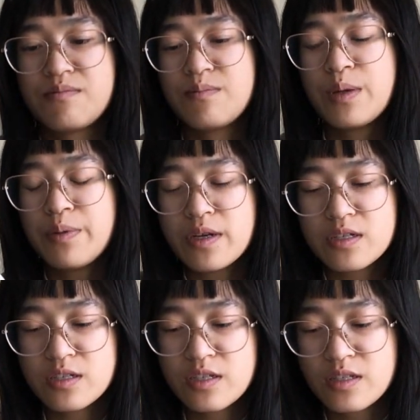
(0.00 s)
Maybe I
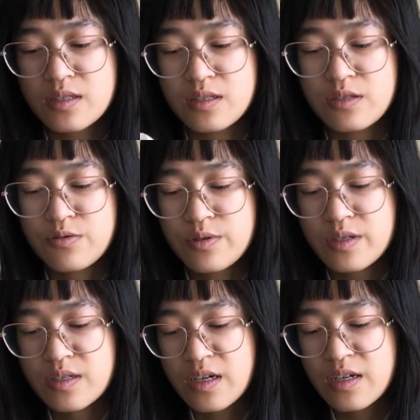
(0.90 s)
just didn't do
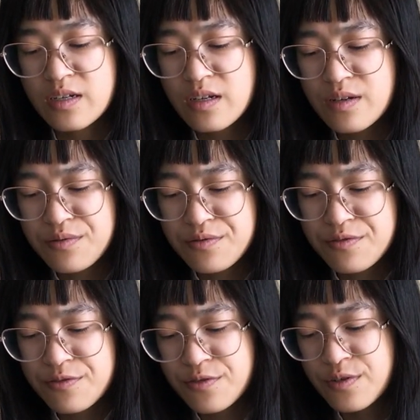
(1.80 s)
it tight enough.
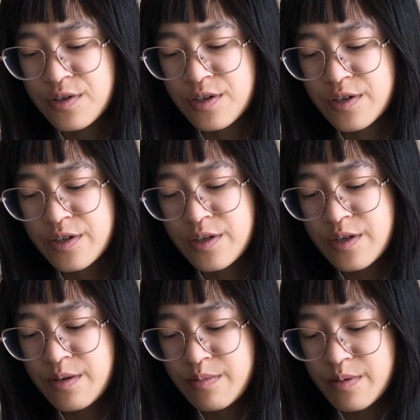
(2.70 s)

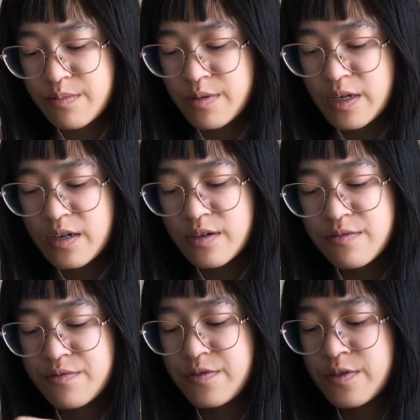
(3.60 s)
I'm kind of
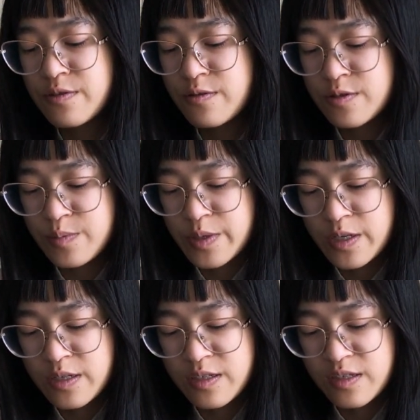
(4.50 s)
confused
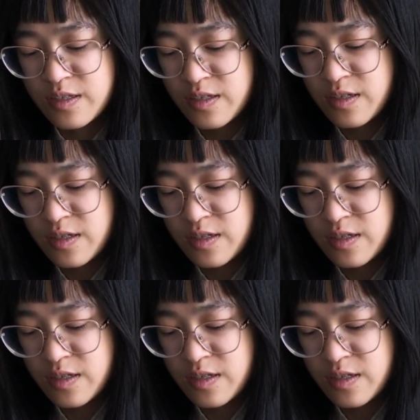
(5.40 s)
because